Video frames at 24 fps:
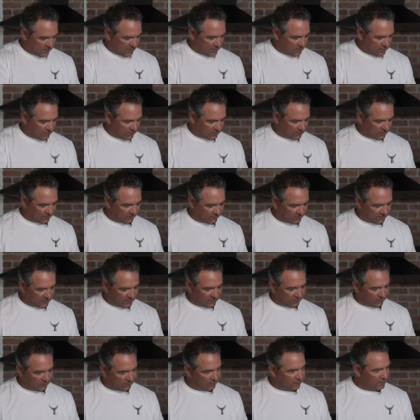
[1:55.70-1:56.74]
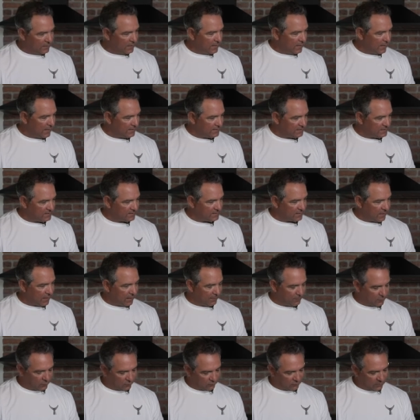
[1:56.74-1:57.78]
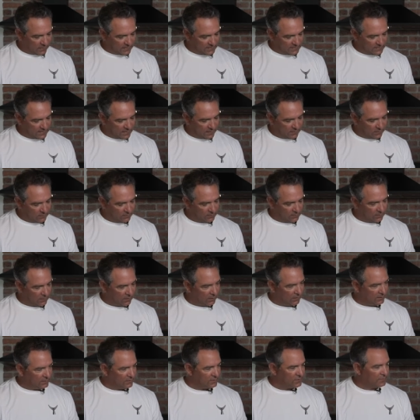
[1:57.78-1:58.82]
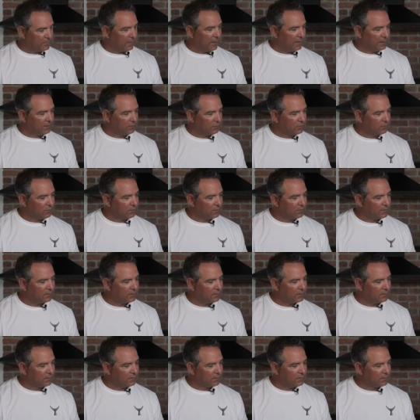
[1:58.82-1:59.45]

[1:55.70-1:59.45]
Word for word: And you're going to feel and stop right down on the spinal